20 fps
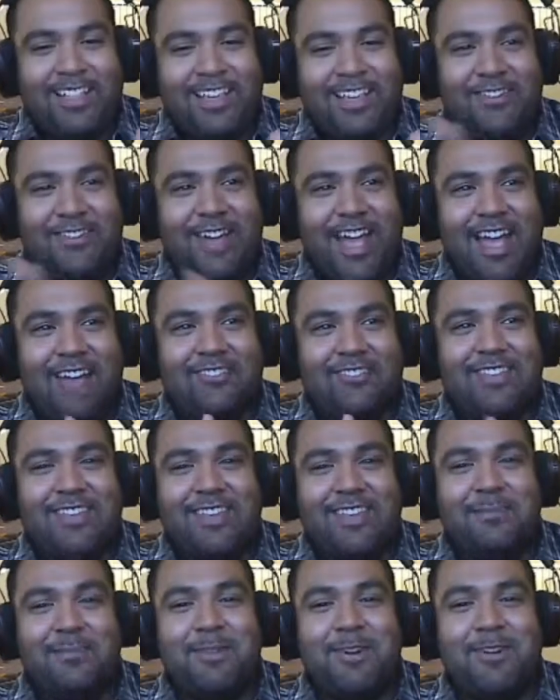you have the
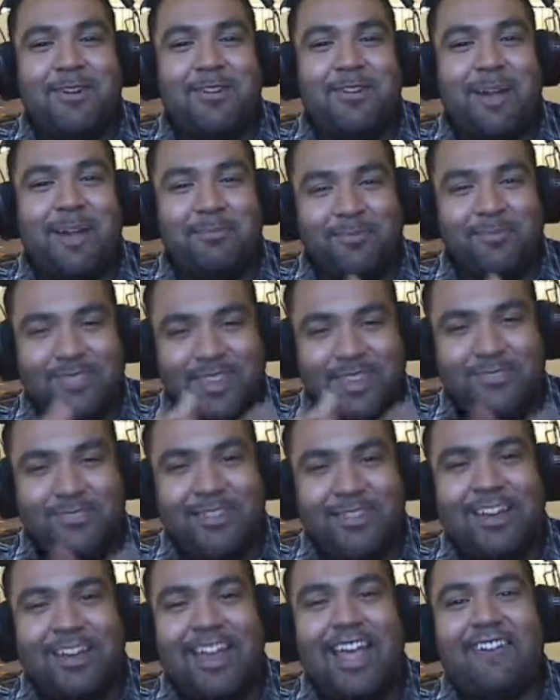demo, I'm
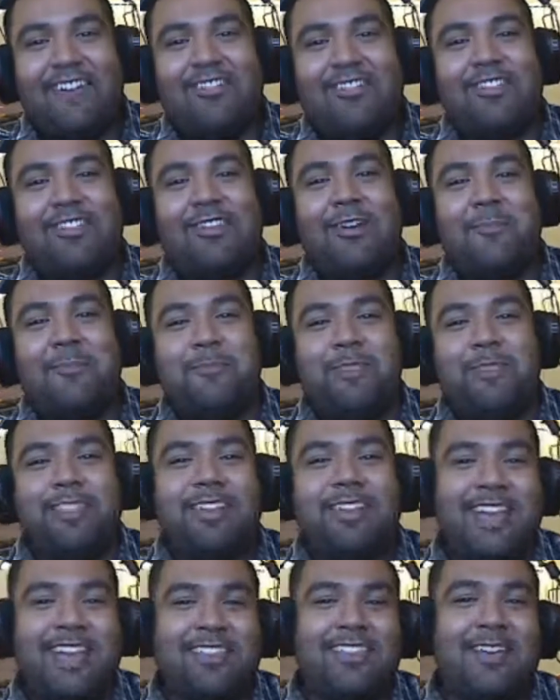definitely gonna have to scope it the
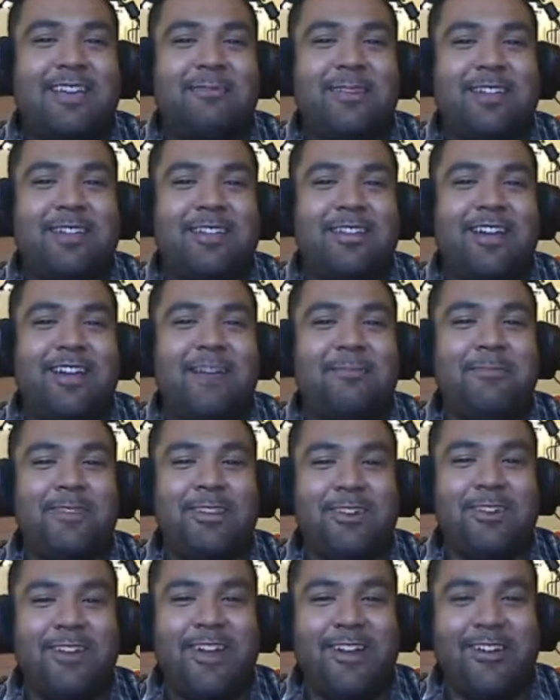next time I'm in
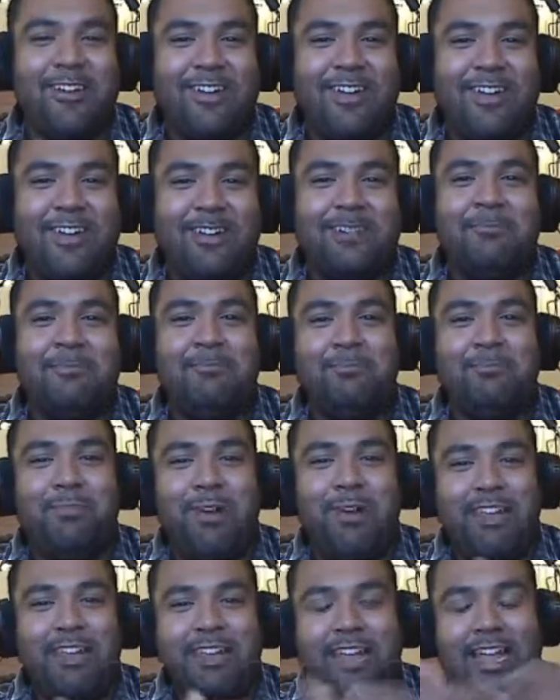your area.
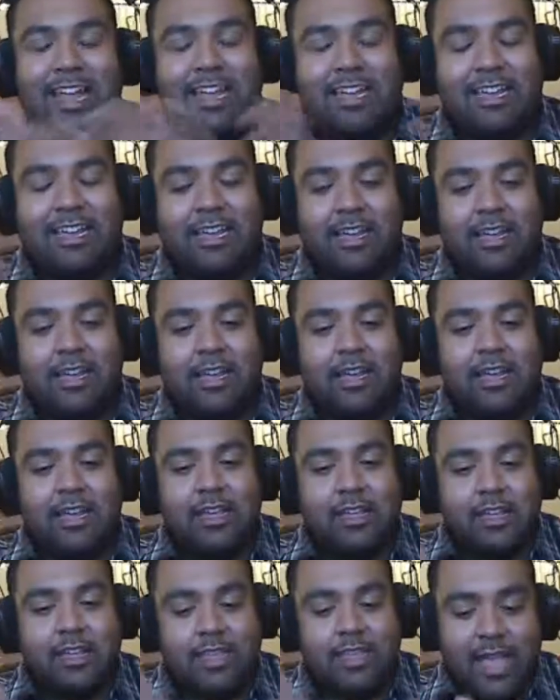But like,
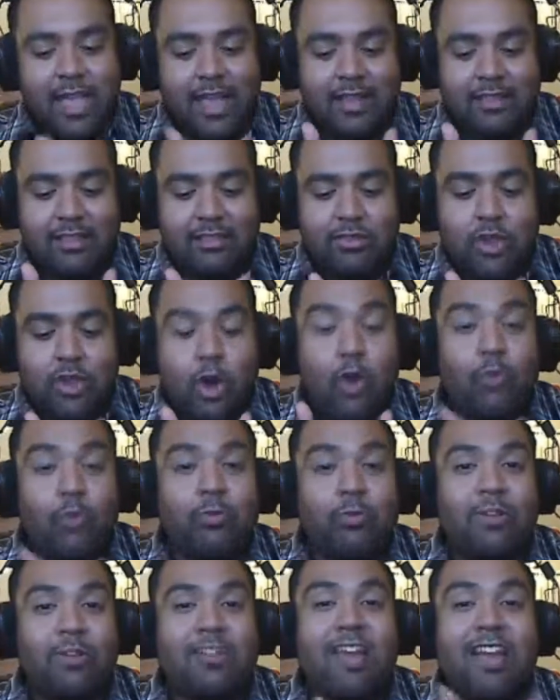yeah,
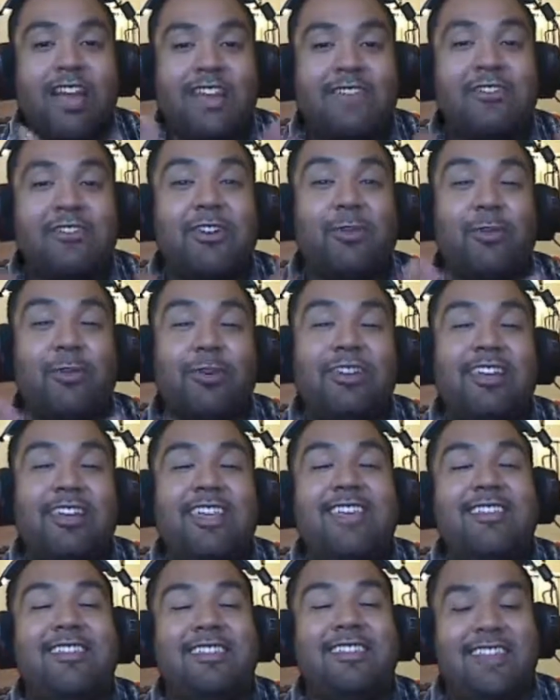not even a
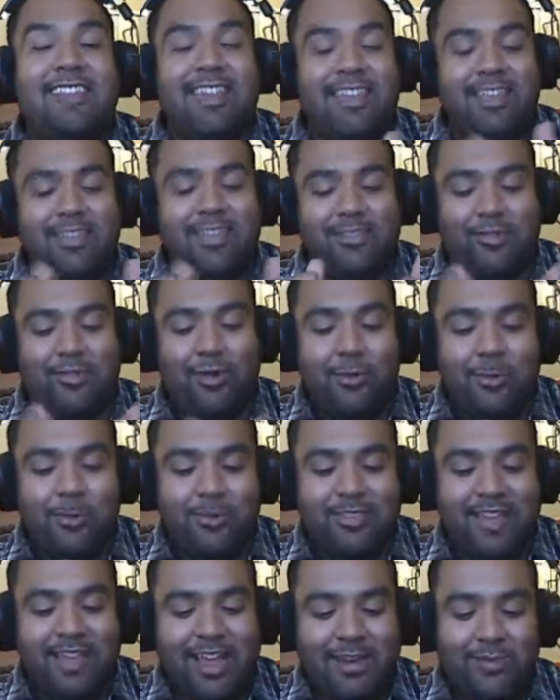release date is
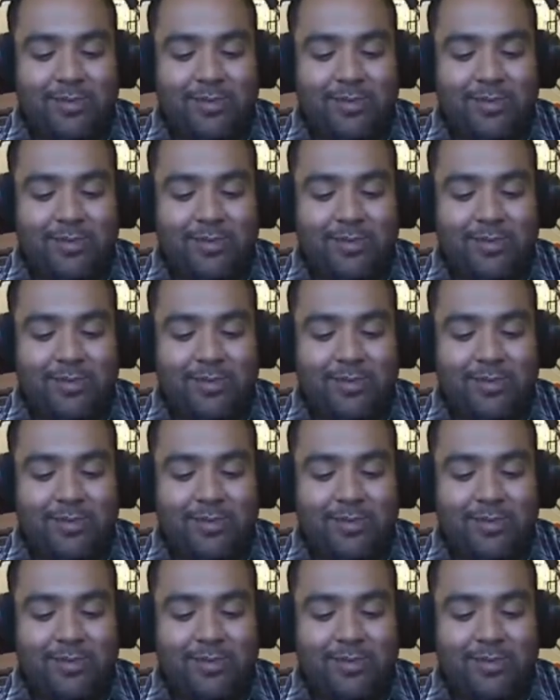almost kind of